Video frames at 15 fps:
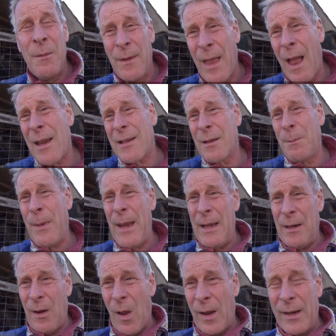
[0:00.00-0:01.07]
that's a
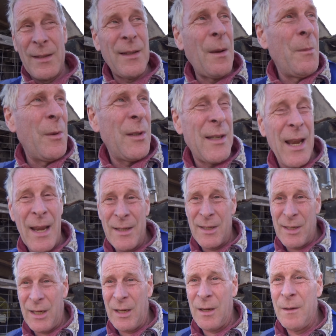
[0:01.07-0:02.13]
bit like someone saying
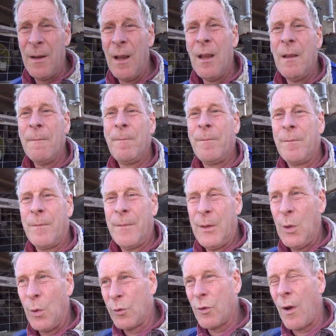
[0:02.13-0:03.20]
to you,
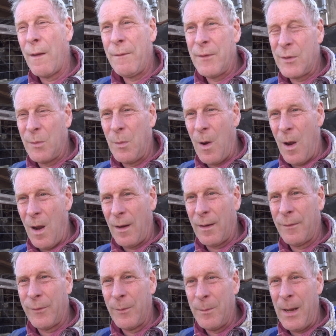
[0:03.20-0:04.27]
you're driving to
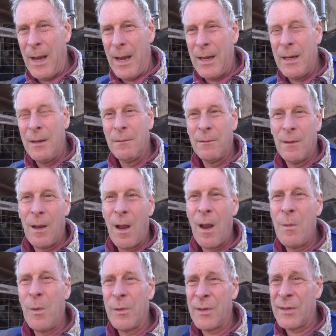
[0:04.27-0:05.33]
work for me,
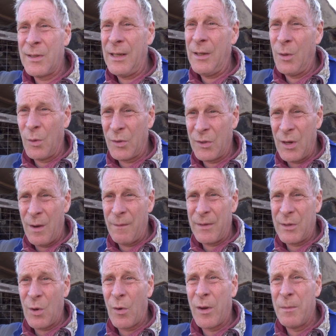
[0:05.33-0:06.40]
I want to see your
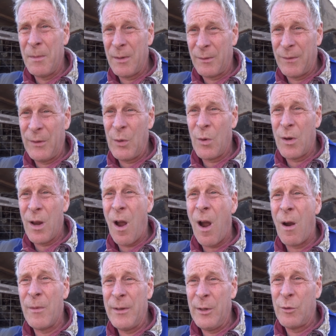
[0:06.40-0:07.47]
service documents for your
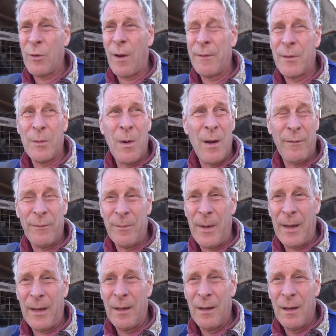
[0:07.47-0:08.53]
car when you drive to work for
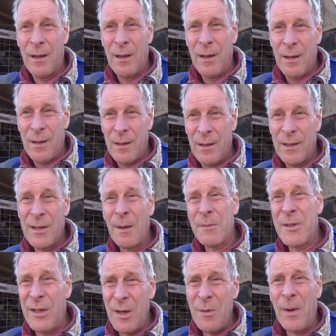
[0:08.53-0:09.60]
me. It's up
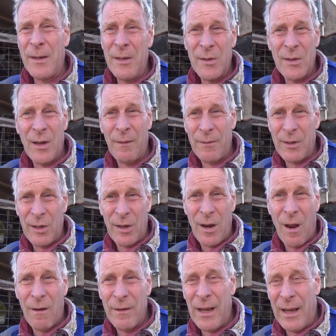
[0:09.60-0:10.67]
to you when you service your
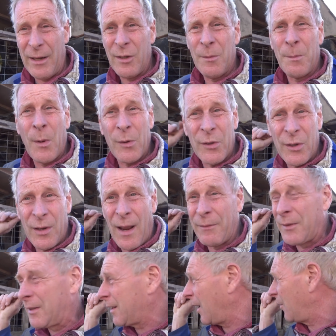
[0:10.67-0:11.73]
car, isn't it? Your boss shouldn't
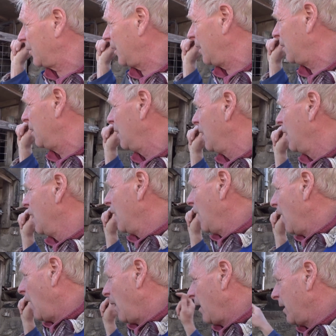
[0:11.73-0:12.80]
have to tell you.
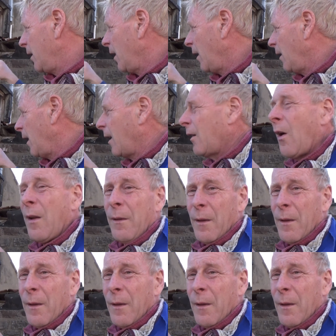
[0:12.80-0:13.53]
And